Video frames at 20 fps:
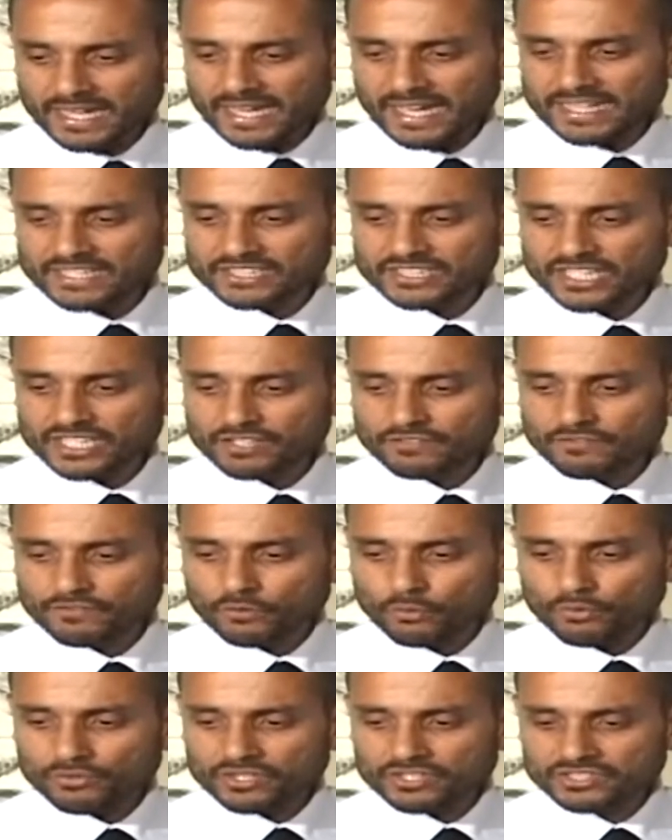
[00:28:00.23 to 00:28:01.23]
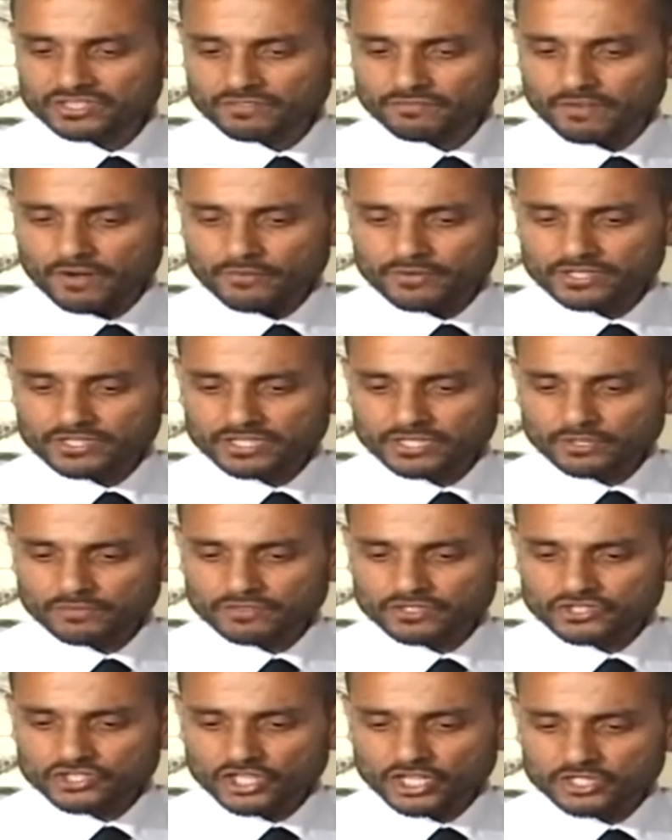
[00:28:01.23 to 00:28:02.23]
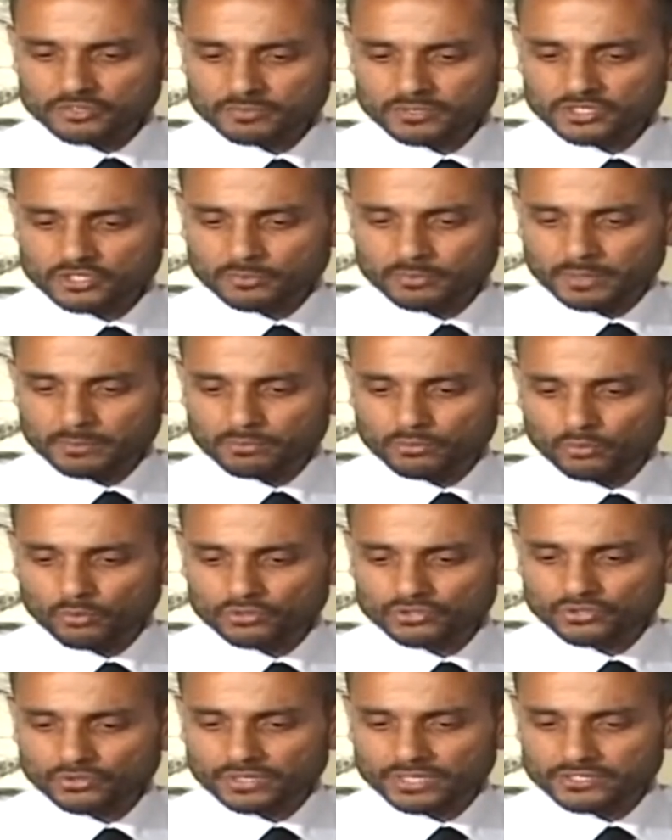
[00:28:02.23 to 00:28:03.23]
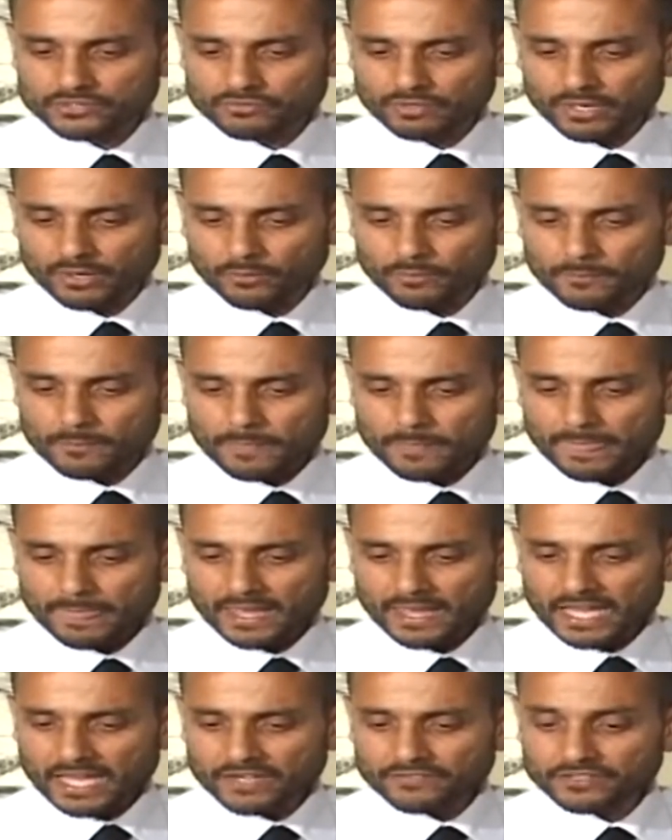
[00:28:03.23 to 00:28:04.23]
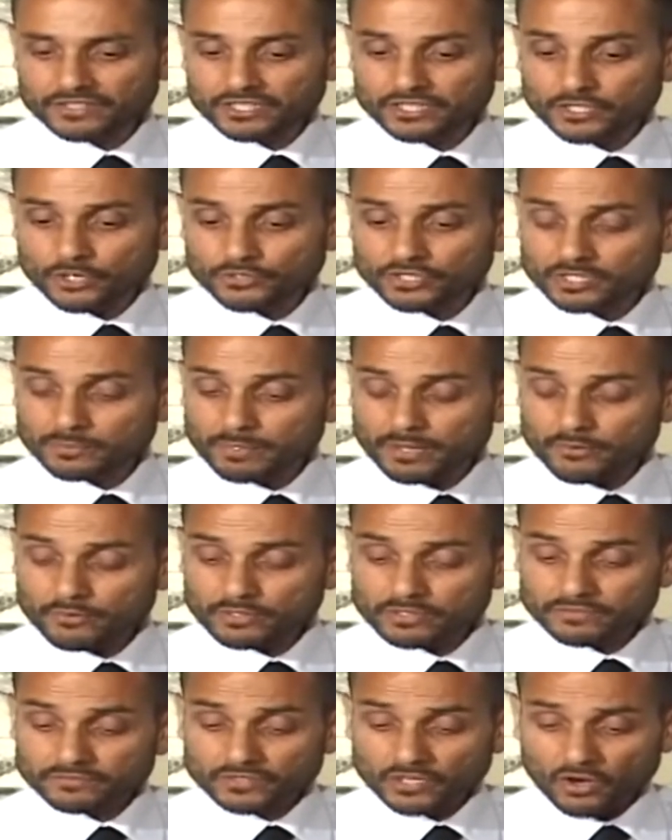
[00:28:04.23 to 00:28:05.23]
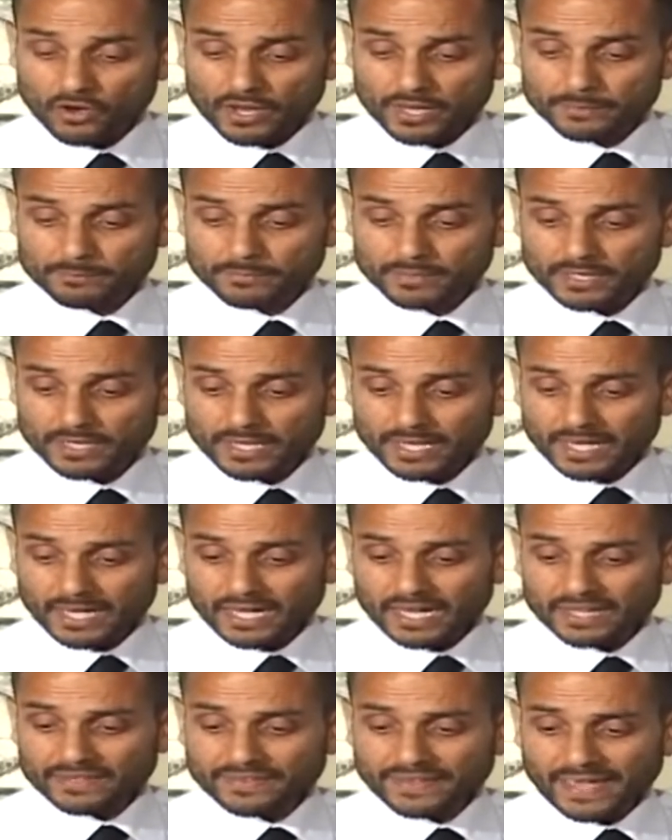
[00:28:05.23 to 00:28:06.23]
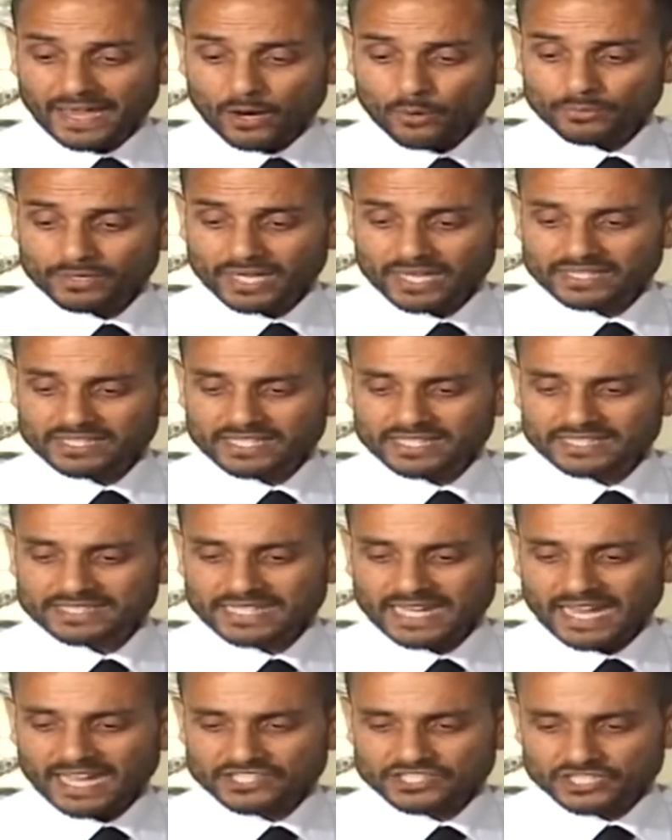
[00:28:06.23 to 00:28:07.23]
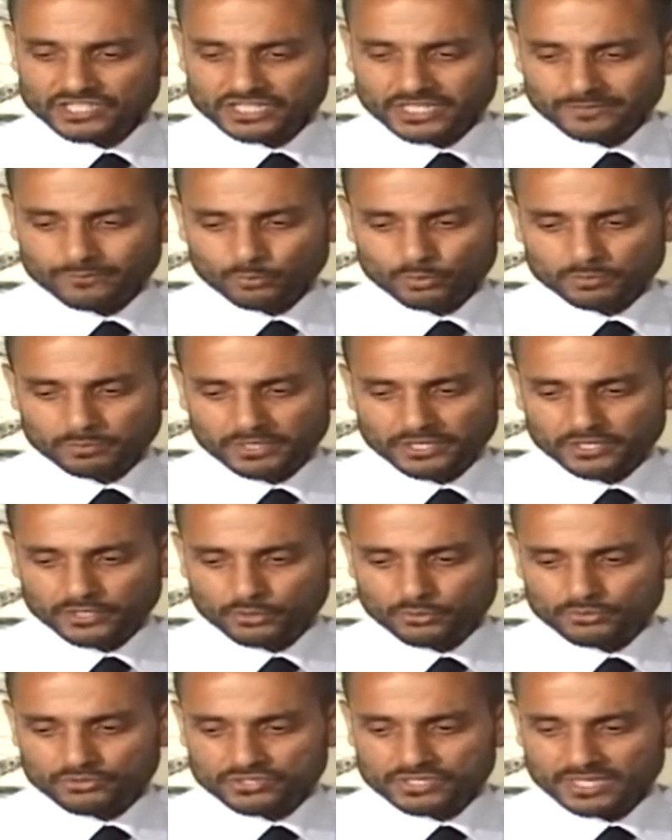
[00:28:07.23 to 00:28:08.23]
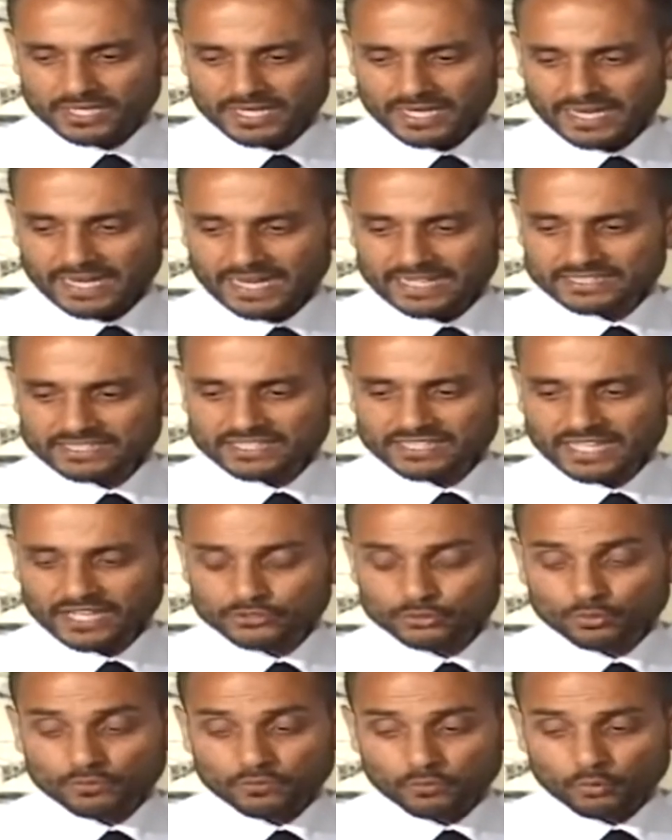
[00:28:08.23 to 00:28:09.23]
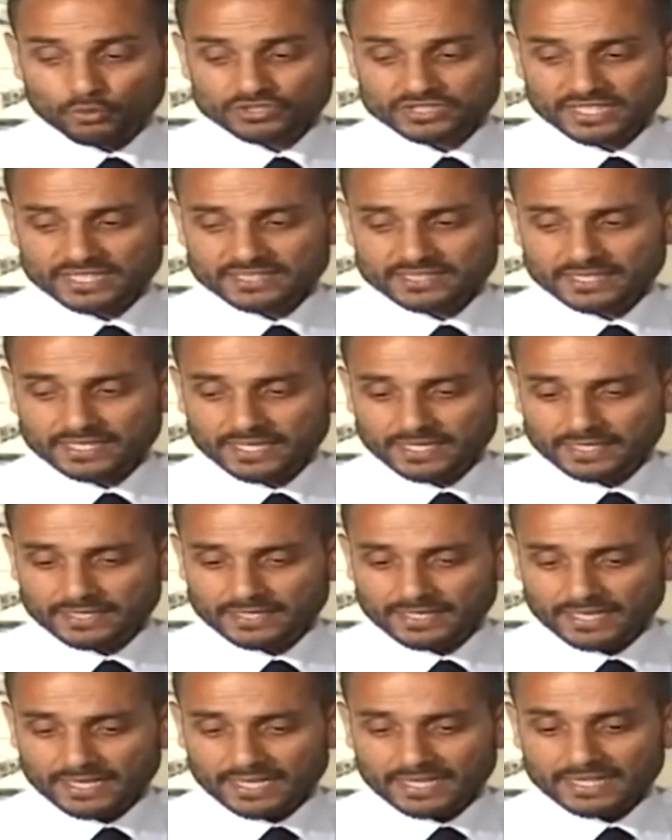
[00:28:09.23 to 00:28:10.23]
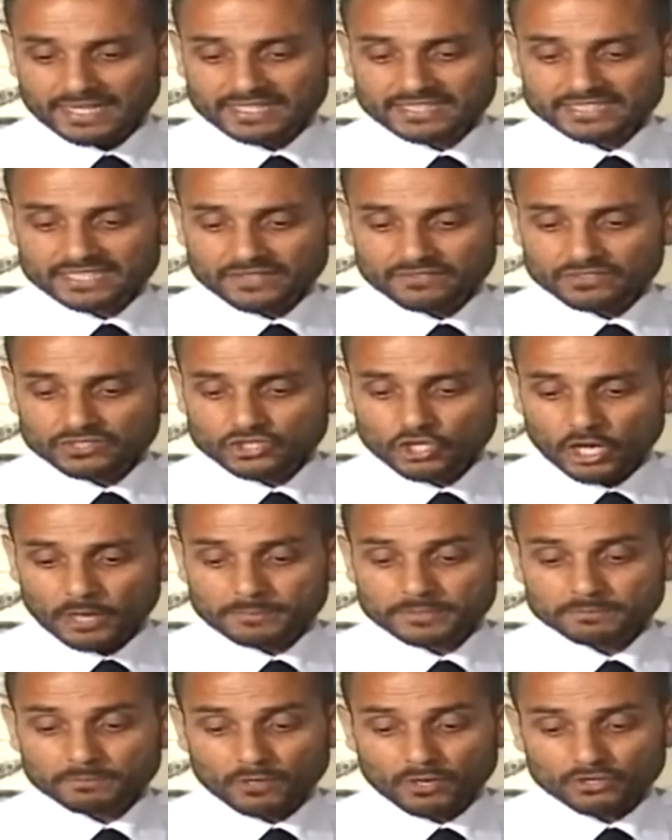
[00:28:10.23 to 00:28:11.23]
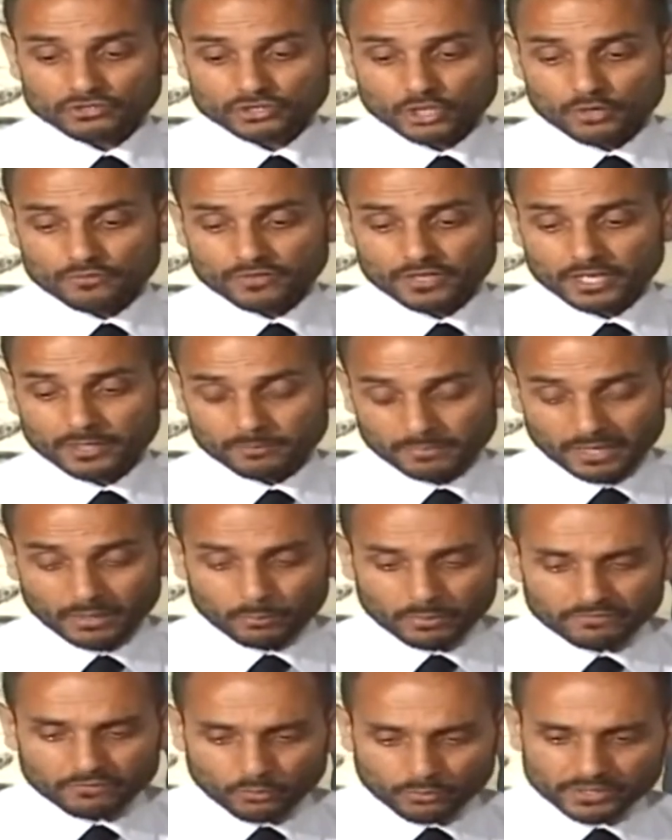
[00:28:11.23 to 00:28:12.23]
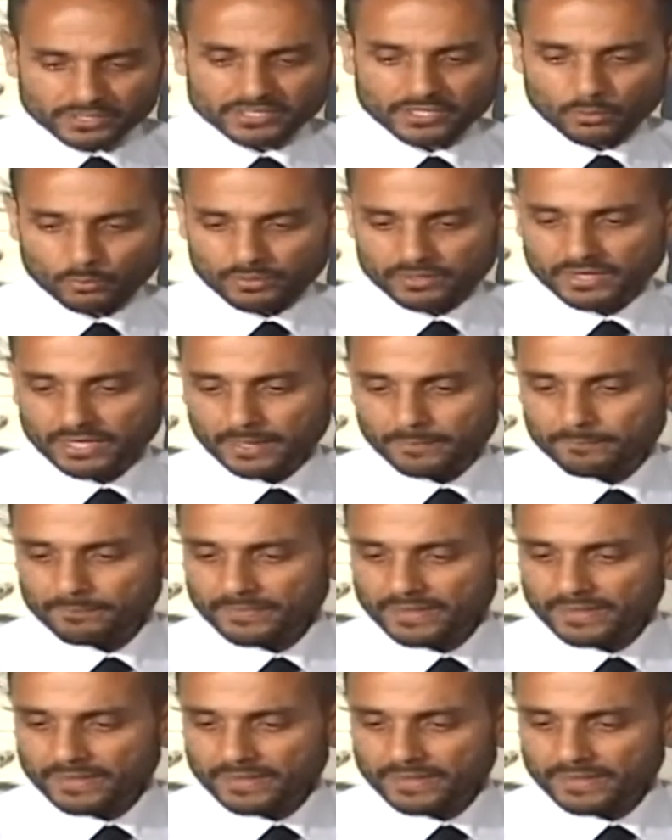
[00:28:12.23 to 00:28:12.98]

and setting forth the severity of the judgment to be brought on Israel. If it denoted a period of time, a noun as its adjective would be used, as in Daniel 4.16, let seven times pass over him, and we've already dealt with that.